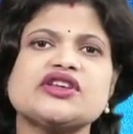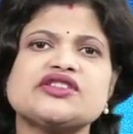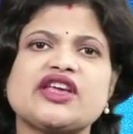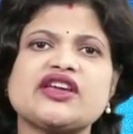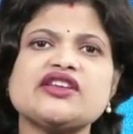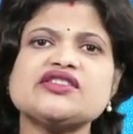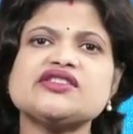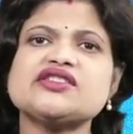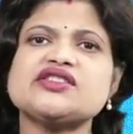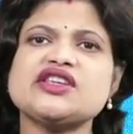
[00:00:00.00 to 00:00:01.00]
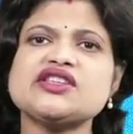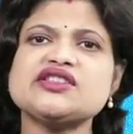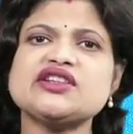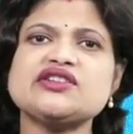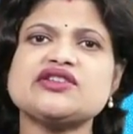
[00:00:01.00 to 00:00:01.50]
Second is the
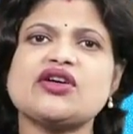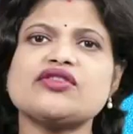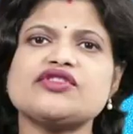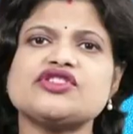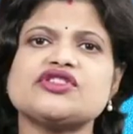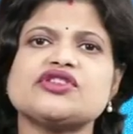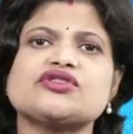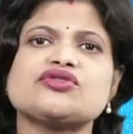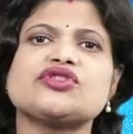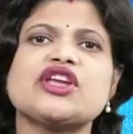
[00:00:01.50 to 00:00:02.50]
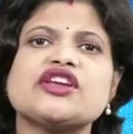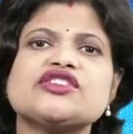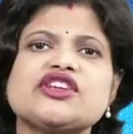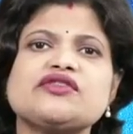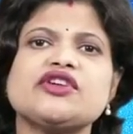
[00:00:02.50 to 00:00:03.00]
seasonal drought, which is
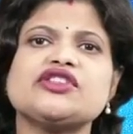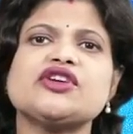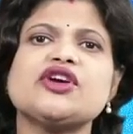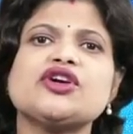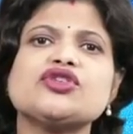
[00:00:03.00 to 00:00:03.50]
associated with